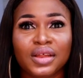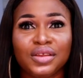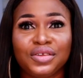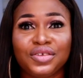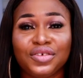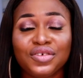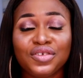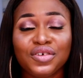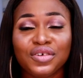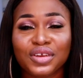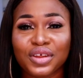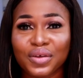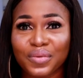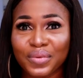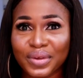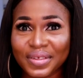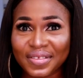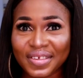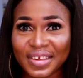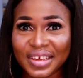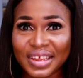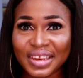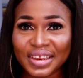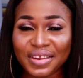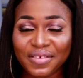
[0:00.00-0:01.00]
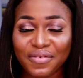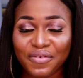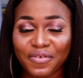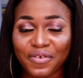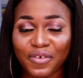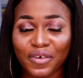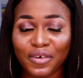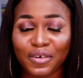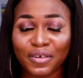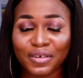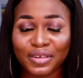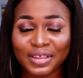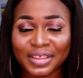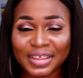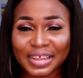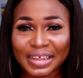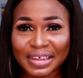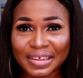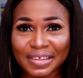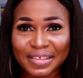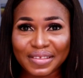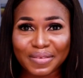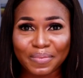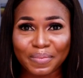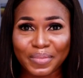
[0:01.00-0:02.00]
do you know the reason for
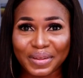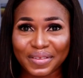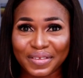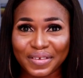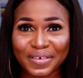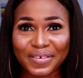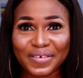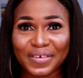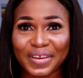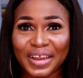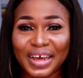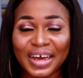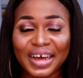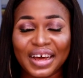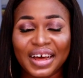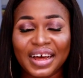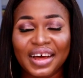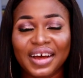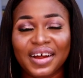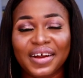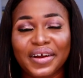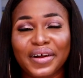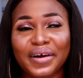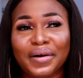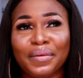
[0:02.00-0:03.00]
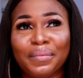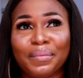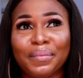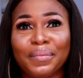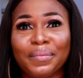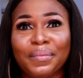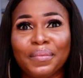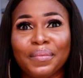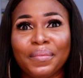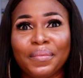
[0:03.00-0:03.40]
this particular um,